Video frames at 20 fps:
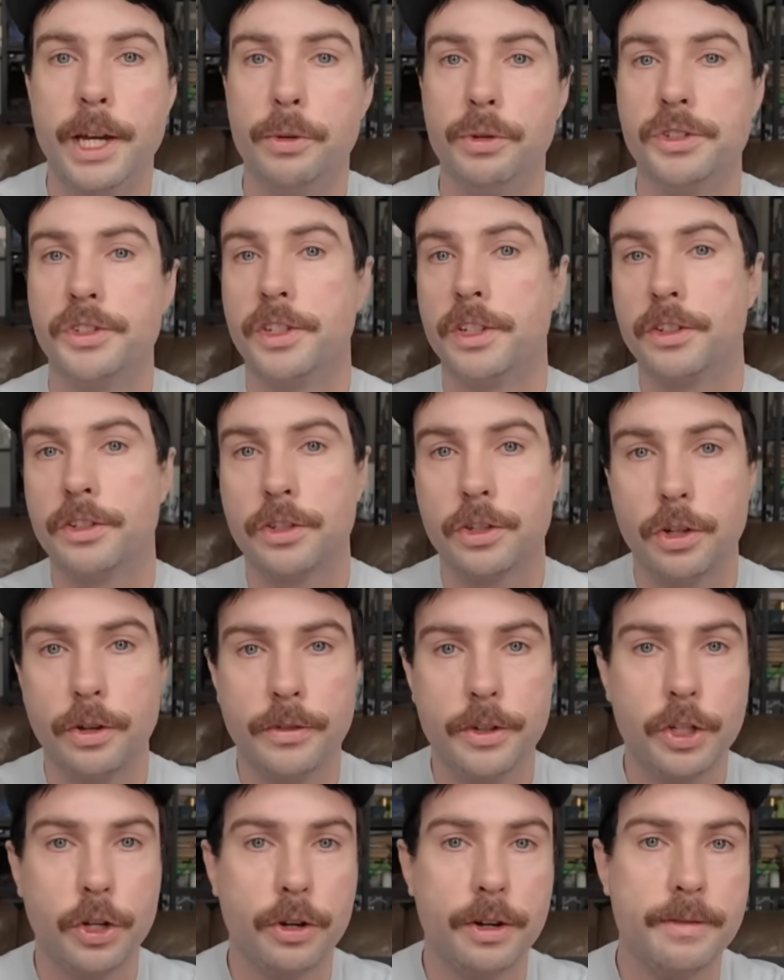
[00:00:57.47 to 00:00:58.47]
It was
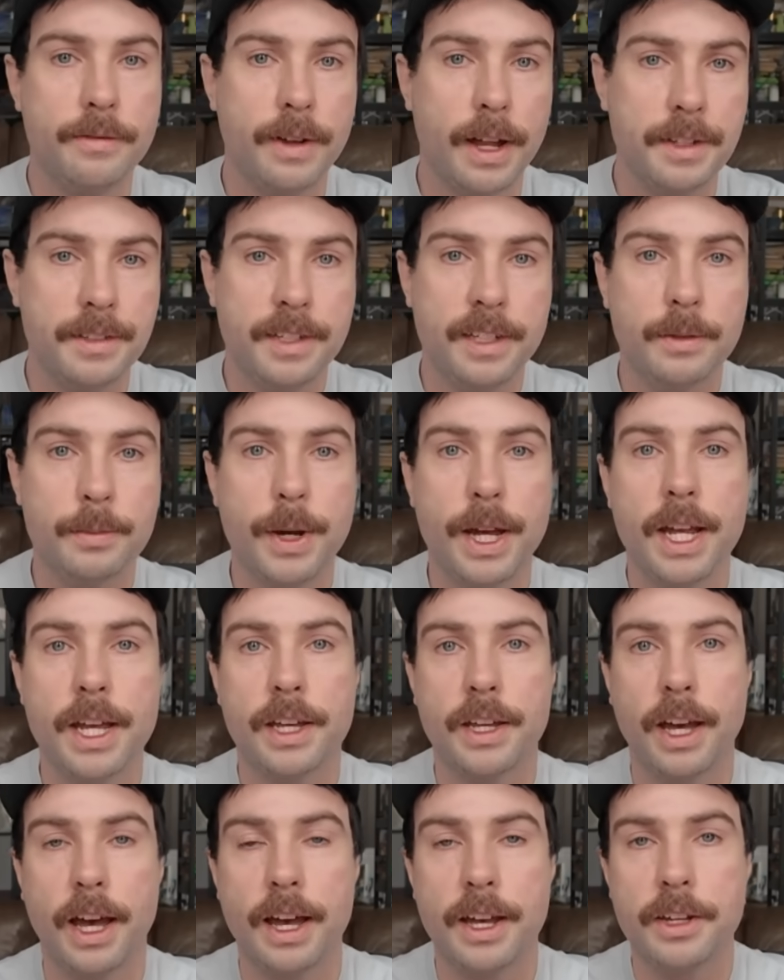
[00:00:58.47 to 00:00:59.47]
discovered or invented by
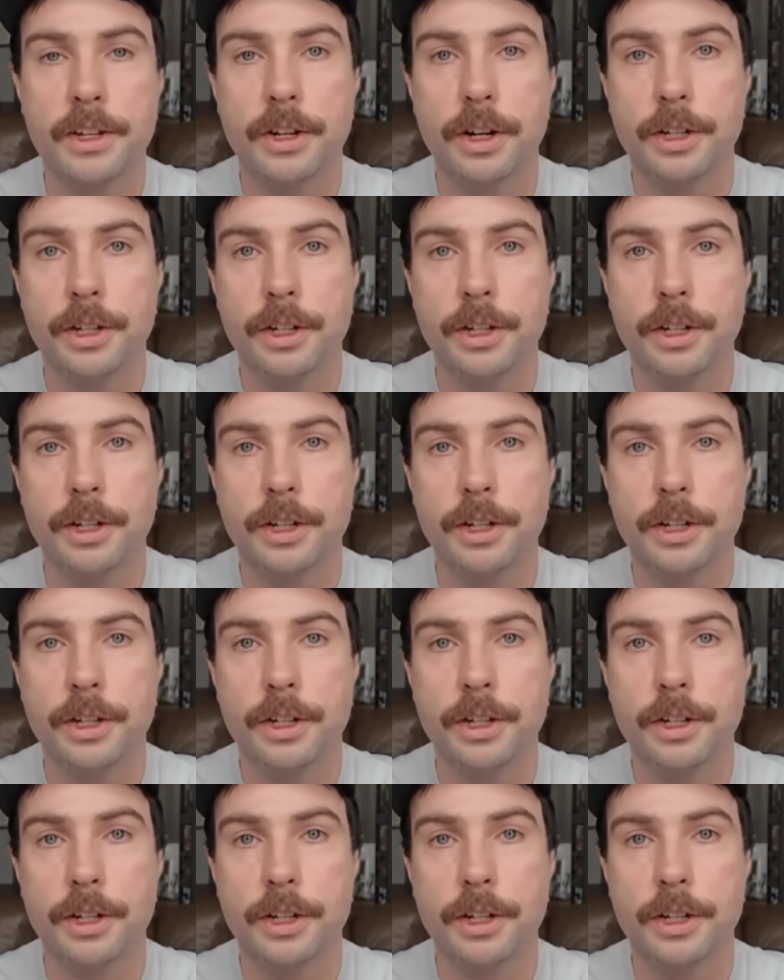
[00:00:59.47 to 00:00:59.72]
a guy